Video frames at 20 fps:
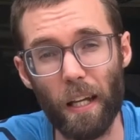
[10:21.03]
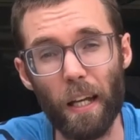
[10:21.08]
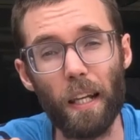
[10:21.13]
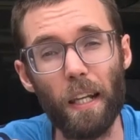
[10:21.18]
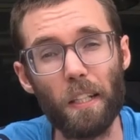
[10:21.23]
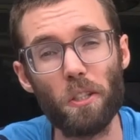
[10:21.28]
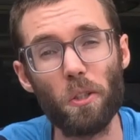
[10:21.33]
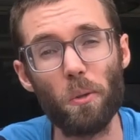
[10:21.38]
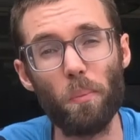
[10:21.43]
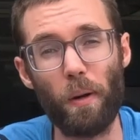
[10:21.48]
a
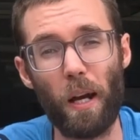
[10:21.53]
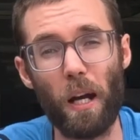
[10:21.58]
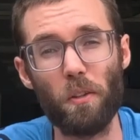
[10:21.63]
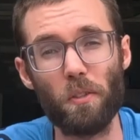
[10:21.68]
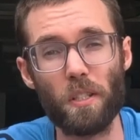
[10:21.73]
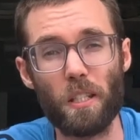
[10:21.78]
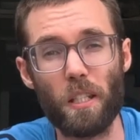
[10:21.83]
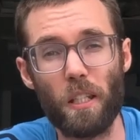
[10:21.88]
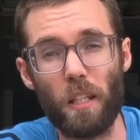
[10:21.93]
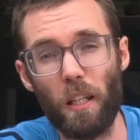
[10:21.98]
little
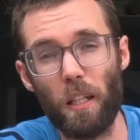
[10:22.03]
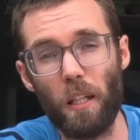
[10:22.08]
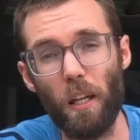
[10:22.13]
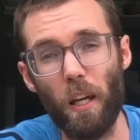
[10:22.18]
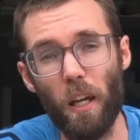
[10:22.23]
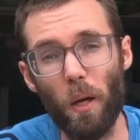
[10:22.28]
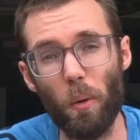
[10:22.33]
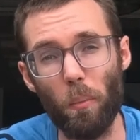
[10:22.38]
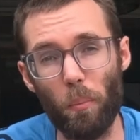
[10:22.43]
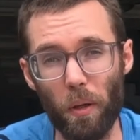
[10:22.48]
bouncy,
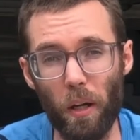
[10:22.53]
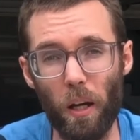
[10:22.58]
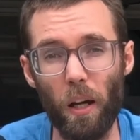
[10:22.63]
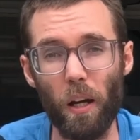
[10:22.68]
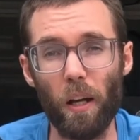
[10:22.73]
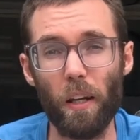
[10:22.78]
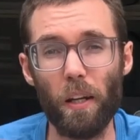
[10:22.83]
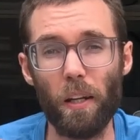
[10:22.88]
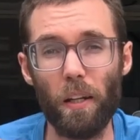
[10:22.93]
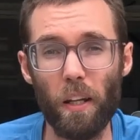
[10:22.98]

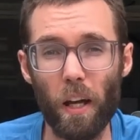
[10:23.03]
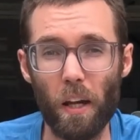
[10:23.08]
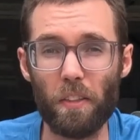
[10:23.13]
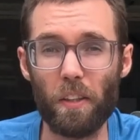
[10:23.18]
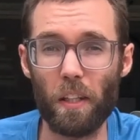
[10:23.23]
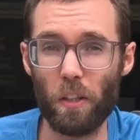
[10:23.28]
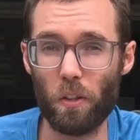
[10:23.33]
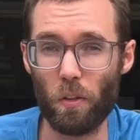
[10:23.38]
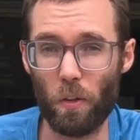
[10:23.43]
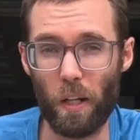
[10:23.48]
but nothing